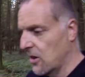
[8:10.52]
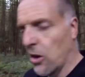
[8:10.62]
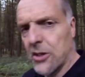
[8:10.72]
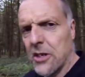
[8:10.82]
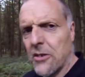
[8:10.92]

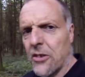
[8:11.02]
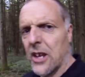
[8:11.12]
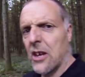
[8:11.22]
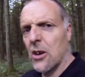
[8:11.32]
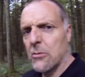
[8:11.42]
I didn't
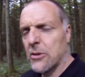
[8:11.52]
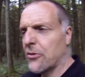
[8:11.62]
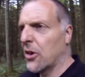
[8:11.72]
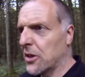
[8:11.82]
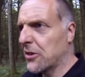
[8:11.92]
think I would
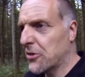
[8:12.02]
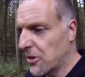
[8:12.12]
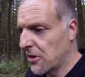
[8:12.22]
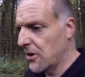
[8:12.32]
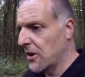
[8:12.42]
find that
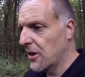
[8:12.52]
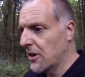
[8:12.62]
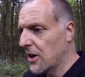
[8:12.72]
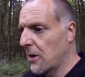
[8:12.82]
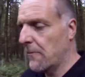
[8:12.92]

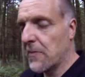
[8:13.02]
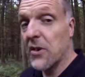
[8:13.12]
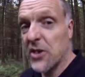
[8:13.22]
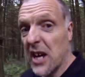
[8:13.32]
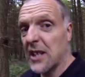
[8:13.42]
the
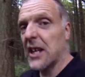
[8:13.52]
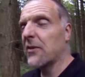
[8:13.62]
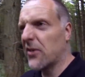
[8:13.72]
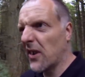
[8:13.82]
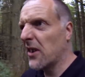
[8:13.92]

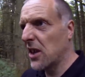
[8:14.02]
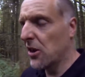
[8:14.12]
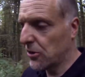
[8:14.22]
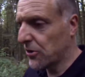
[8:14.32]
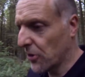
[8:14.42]
sat-nav's very
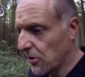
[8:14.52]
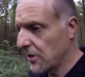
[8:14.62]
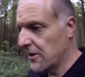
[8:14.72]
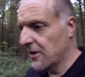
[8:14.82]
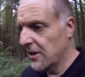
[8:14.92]
useful,
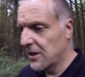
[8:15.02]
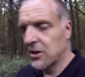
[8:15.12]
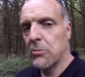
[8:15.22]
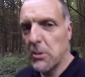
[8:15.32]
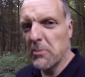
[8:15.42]

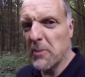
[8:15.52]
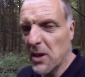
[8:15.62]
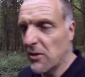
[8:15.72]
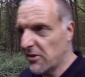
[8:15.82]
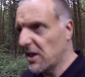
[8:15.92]
to be
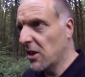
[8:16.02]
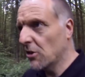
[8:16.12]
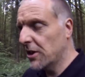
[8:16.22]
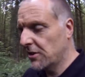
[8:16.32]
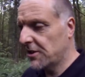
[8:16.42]
perfectly
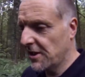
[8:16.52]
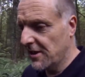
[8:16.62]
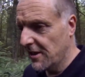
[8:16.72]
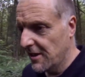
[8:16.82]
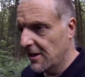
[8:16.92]
honest.
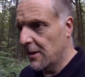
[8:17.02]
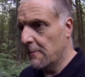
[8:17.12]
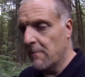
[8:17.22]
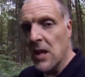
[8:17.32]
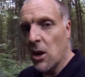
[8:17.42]

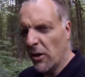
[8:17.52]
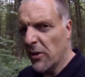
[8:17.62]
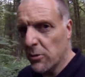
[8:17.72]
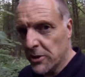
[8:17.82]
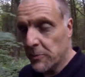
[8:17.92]
I've
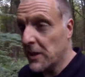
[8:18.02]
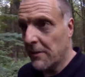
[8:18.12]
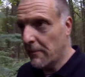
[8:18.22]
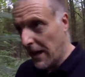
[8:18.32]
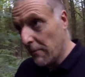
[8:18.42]
always been
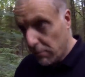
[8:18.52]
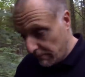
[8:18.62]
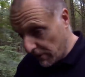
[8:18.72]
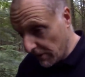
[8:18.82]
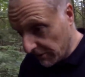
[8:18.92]
a map
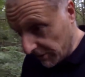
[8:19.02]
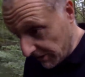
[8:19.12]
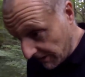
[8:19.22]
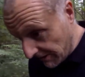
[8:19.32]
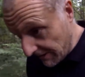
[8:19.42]

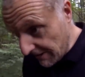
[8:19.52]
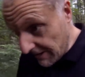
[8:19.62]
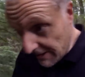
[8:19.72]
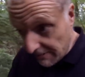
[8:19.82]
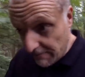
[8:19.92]
person.
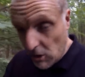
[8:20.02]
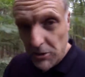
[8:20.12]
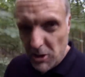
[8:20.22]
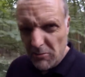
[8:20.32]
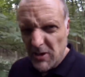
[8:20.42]
I
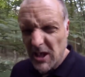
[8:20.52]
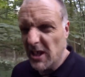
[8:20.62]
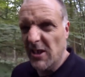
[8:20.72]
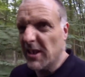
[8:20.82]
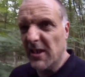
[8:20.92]
don't really
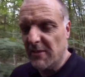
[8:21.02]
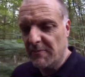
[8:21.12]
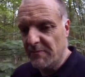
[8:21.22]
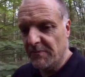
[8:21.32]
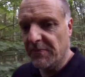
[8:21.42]
like the...
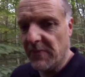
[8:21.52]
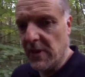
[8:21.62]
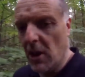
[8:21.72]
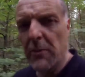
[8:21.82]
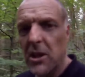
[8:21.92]

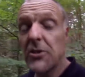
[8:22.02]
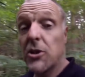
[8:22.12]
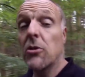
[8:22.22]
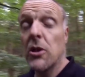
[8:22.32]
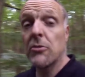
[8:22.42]
I mean, I
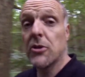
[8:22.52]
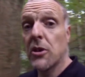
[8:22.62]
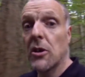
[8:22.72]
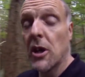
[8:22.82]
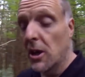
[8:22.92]
do use...
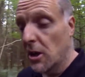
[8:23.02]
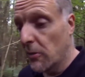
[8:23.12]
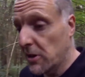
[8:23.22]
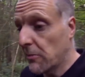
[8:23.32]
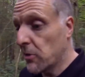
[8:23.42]

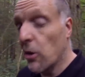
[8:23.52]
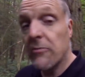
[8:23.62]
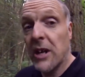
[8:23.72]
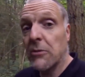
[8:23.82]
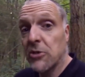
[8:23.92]
When I'm
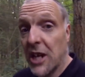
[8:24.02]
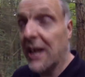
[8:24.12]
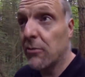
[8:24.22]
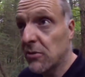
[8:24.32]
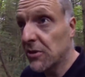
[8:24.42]
going round
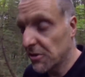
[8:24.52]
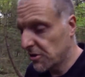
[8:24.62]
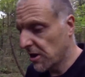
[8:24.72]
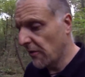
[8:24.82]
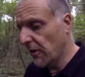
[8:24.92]
towns and
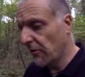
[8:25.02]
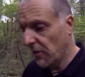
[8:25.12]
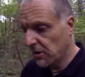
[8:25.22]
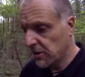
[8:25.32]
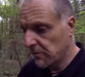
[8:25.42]
stuff, I
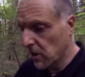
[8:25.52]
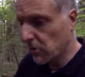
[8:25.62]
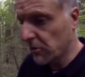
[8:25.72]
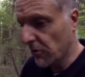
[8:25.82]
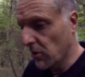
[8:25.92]
find them
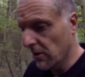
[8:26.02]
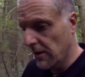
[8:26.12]
useful.